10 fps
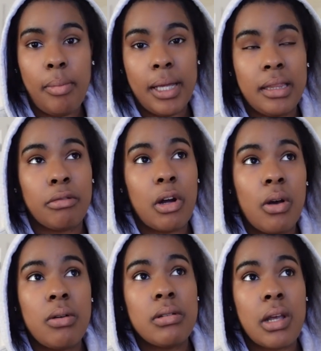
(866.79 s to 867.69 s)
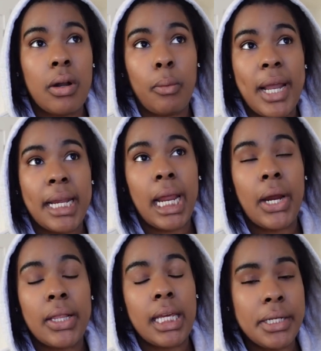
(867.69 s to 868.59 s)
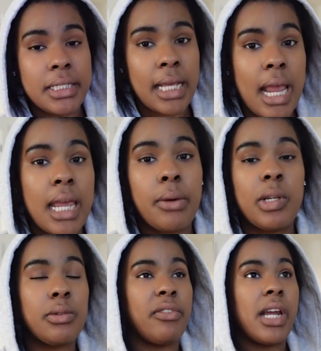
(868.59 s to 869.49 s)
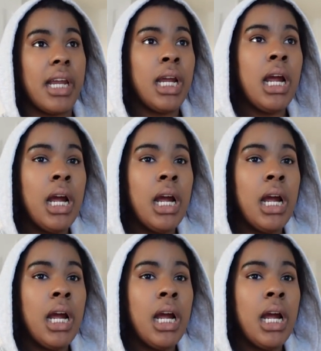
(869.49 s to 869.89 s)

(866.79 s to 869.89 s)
But the road on the way there, the interstate, it was very